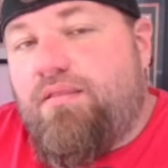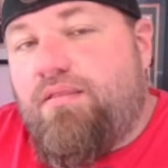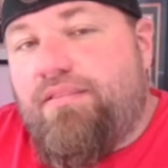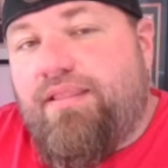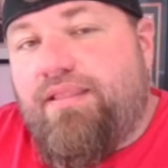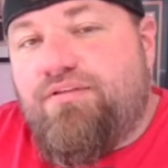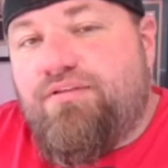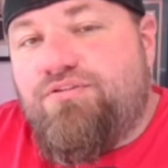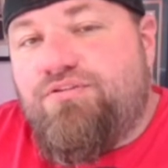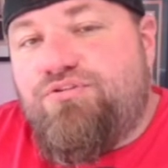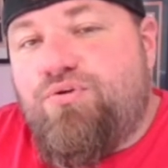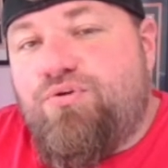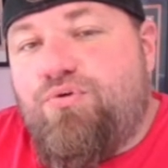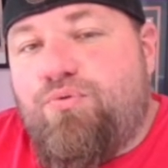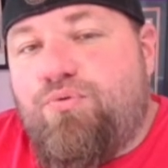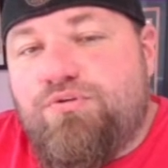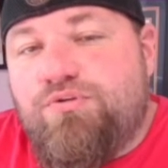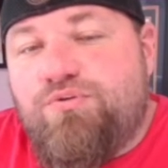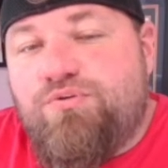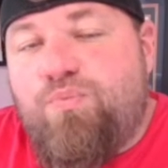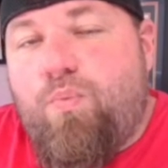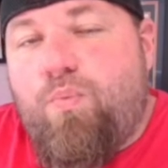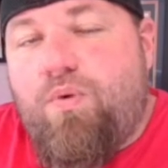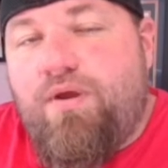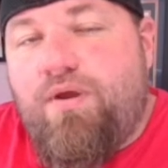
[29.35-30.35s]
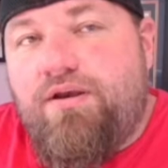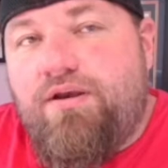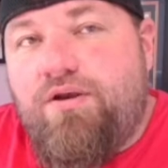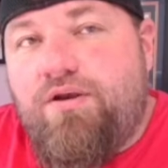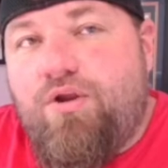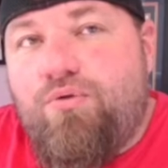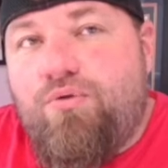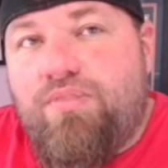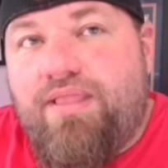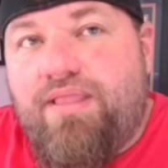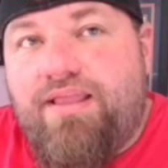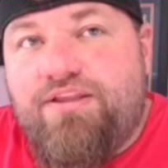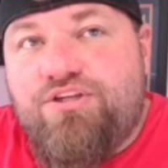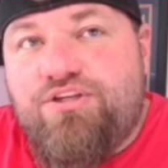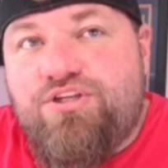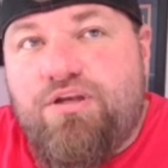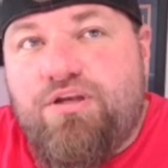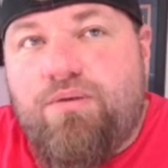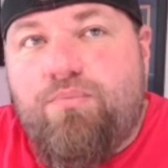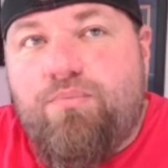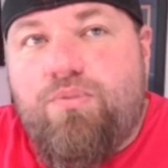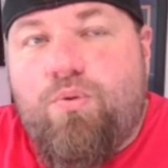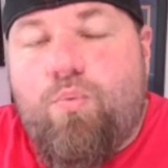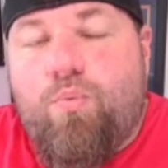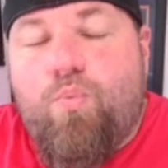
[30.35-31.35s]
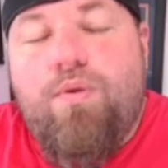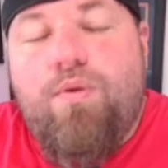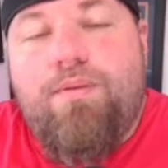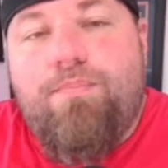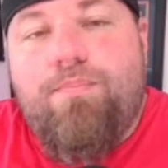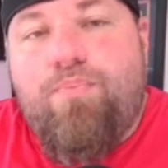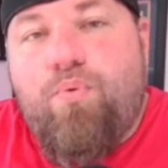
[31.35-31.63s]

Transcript: Now, Zook was one and oh last year with a one